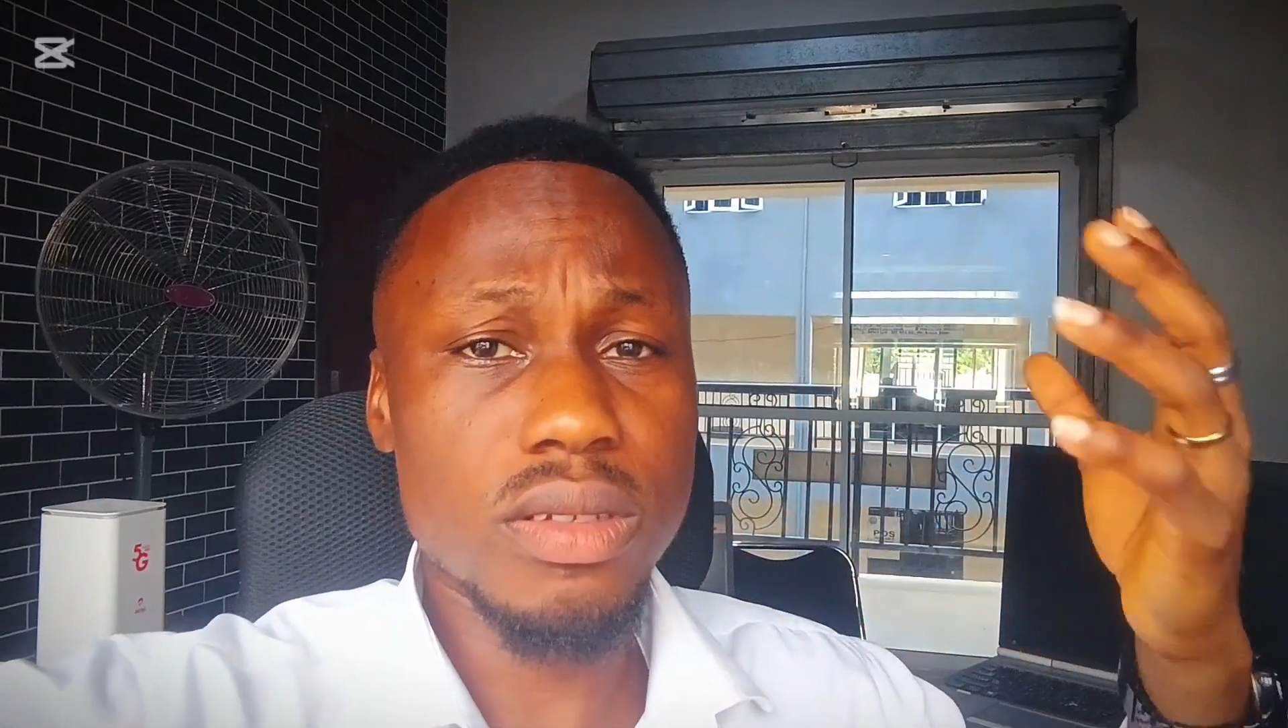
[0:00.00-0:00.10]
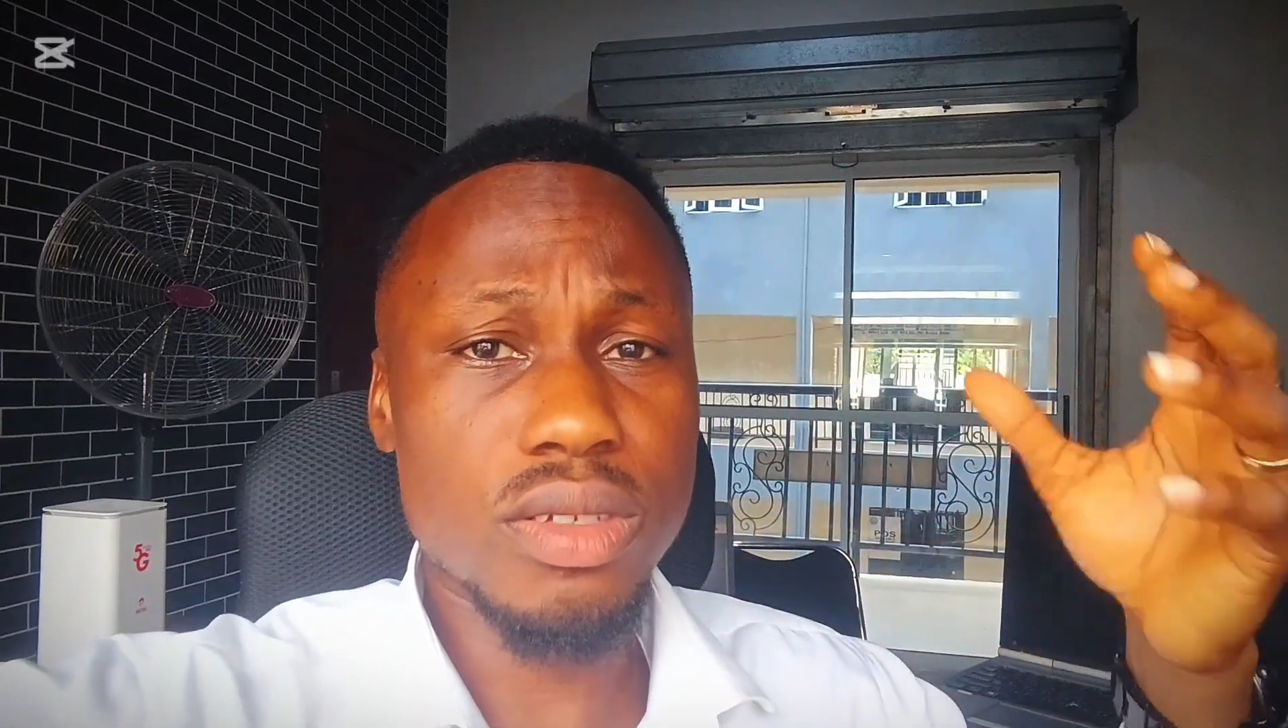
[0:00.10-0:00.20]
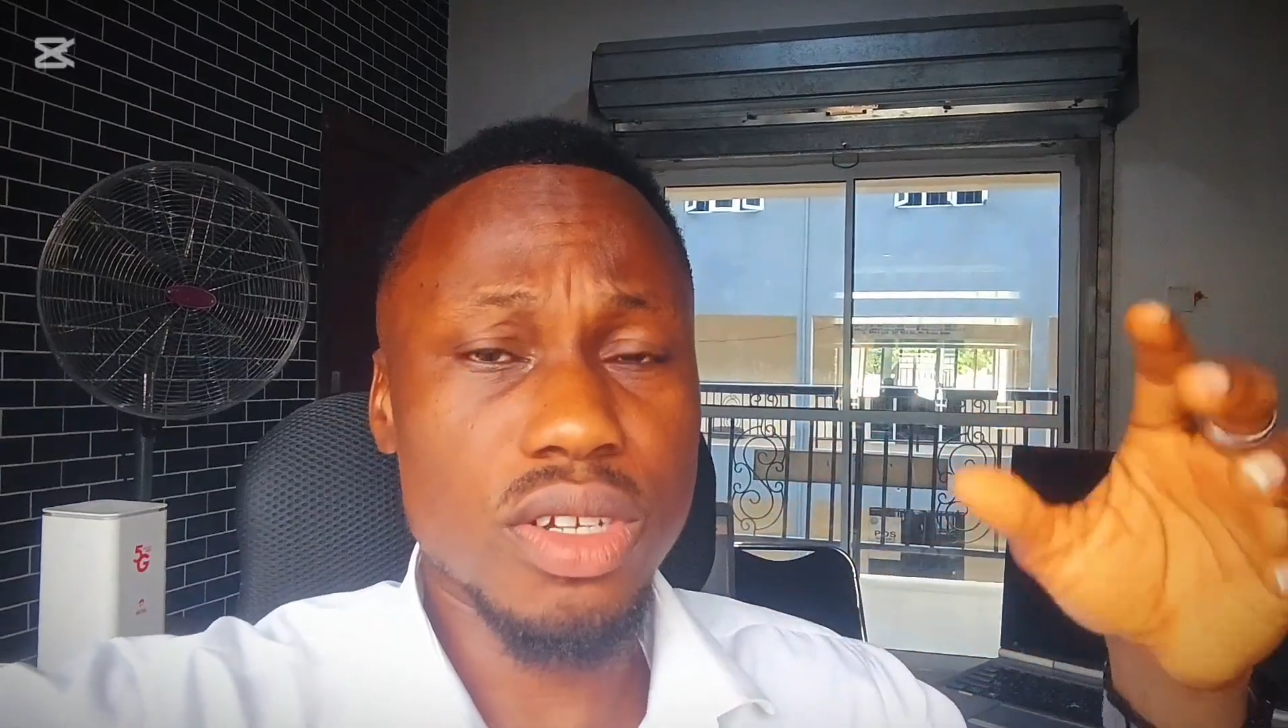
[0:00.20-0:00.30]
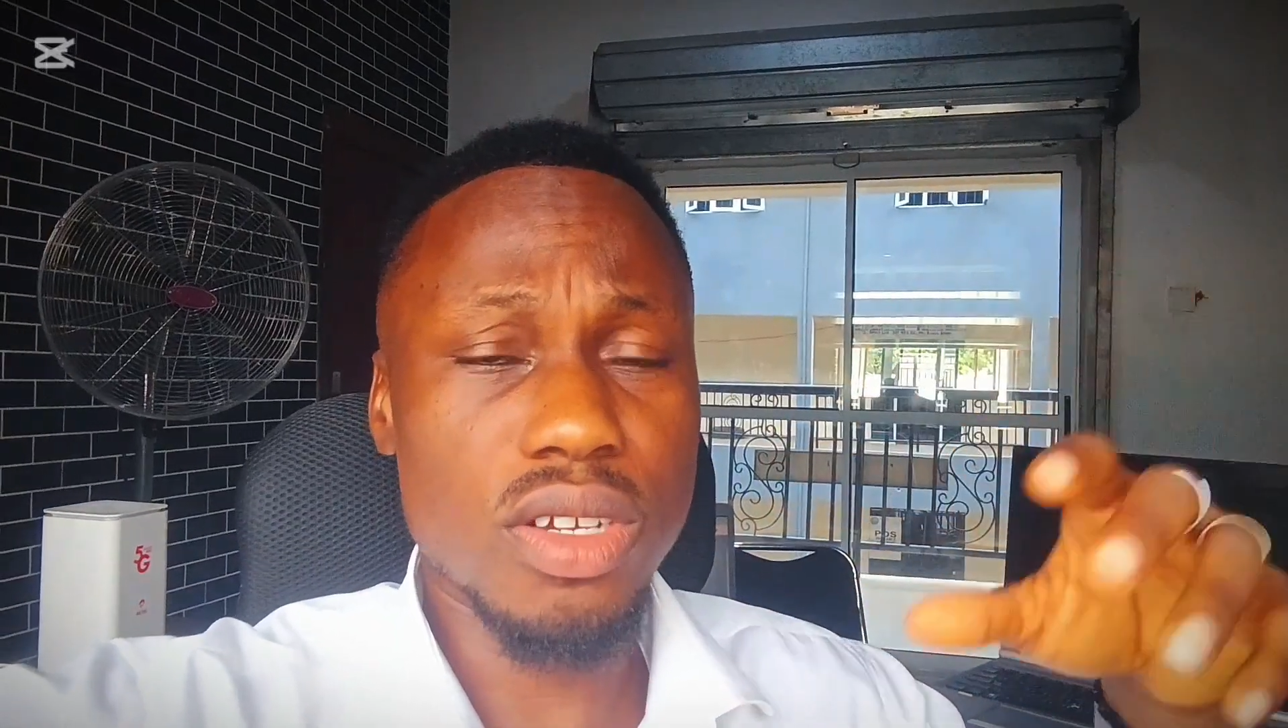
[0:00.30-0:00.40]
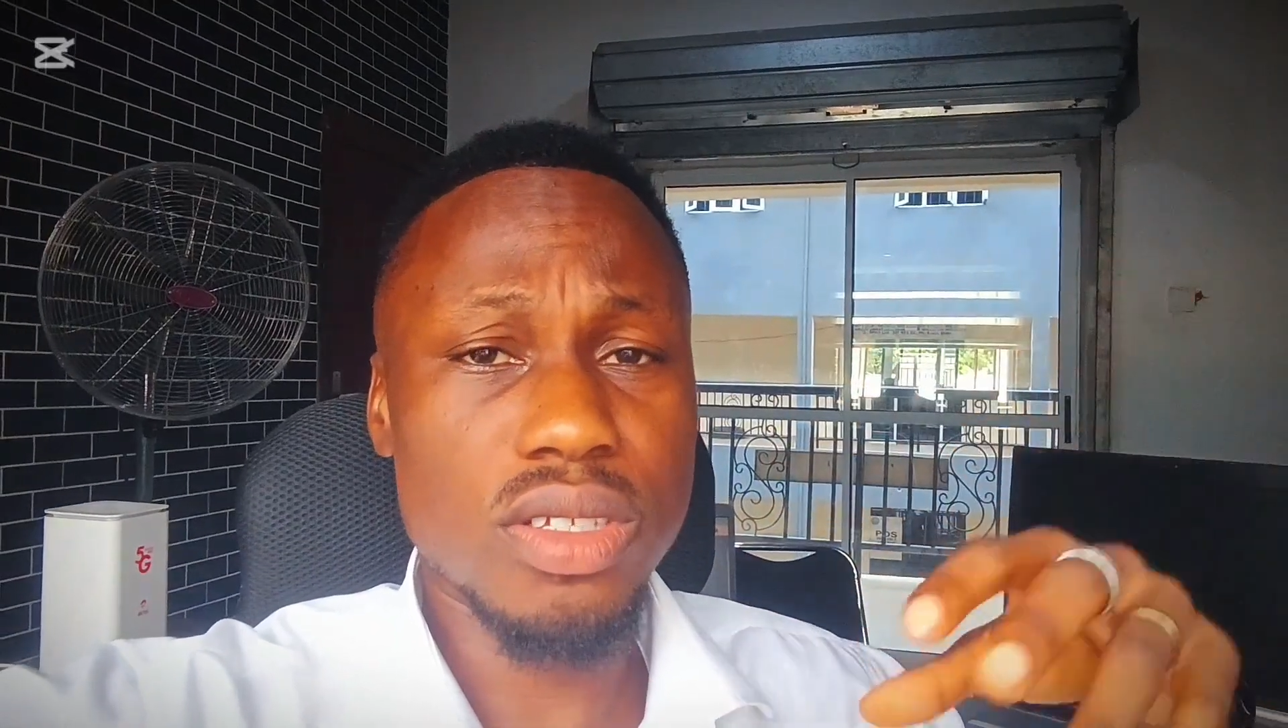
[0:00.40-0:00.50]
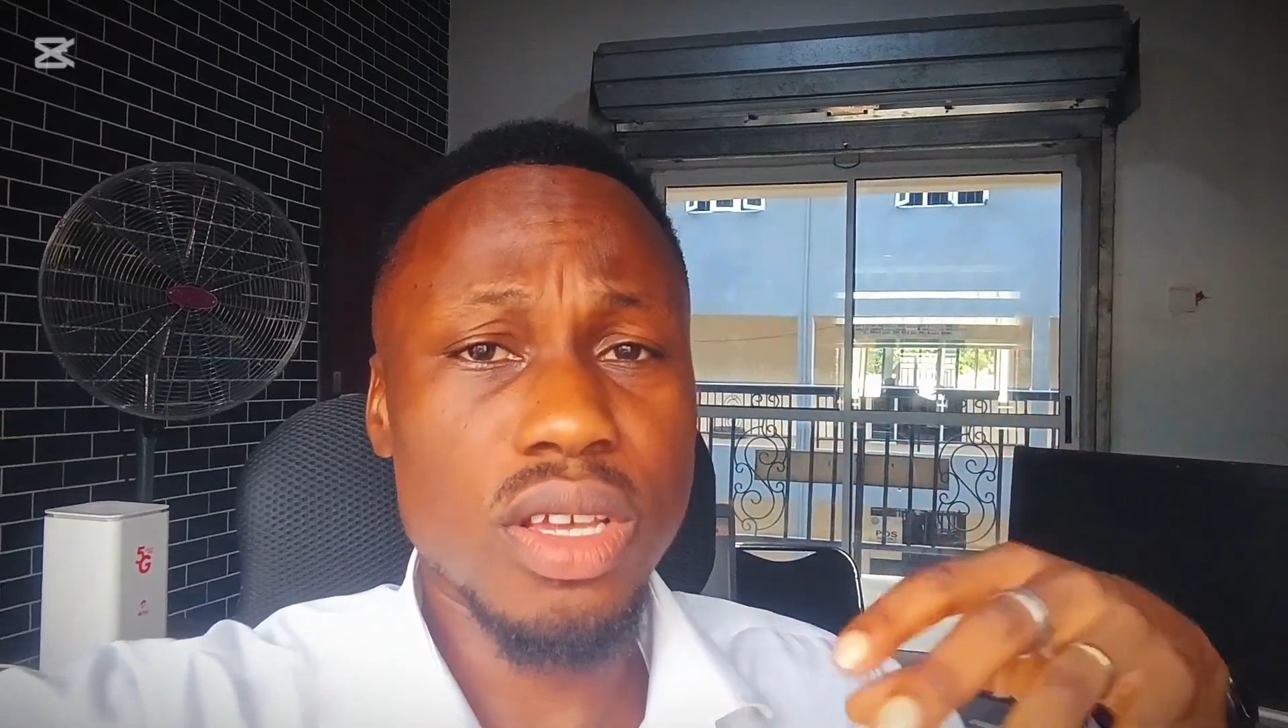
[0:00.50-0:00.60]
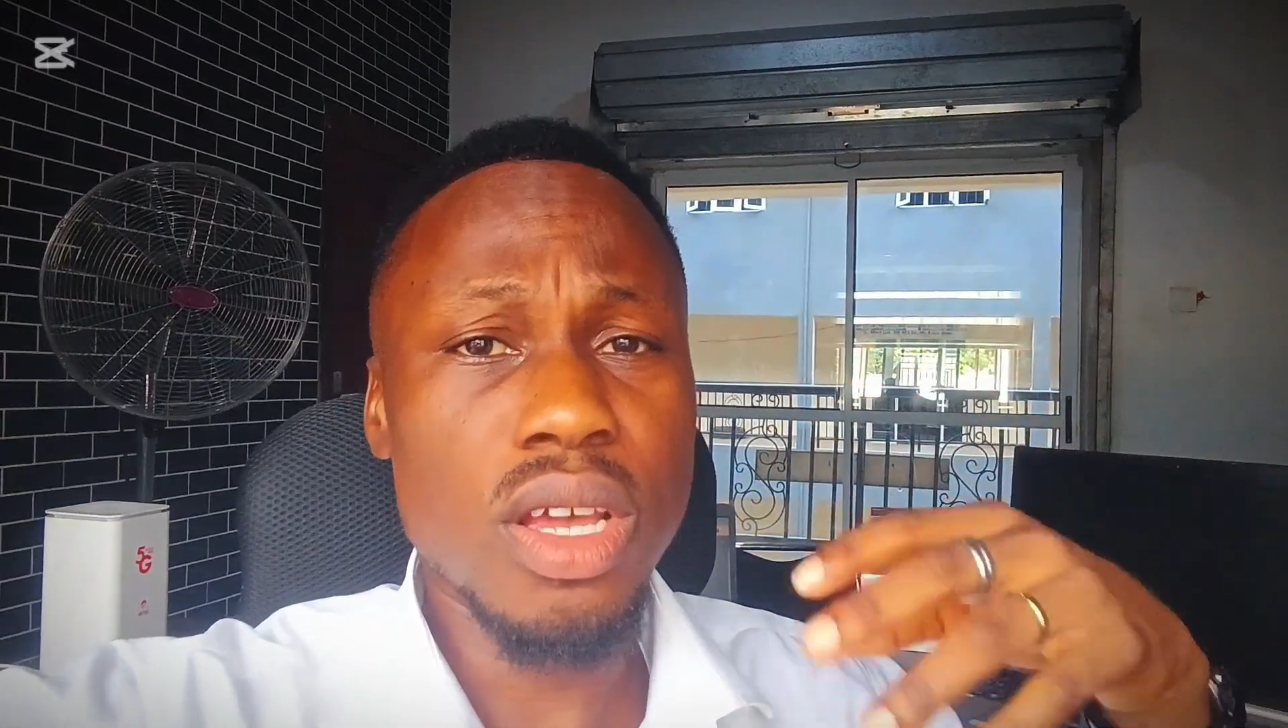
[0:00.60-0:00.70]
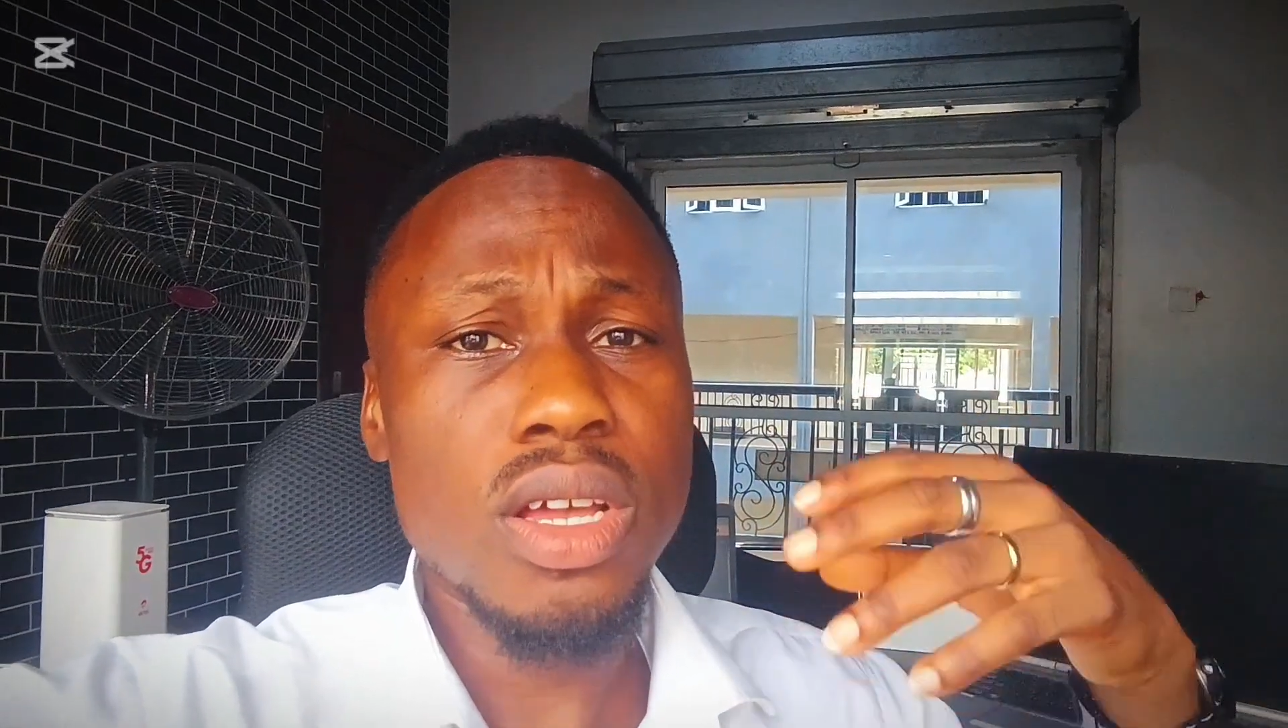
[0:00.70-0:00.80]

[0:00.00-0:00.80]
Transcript: just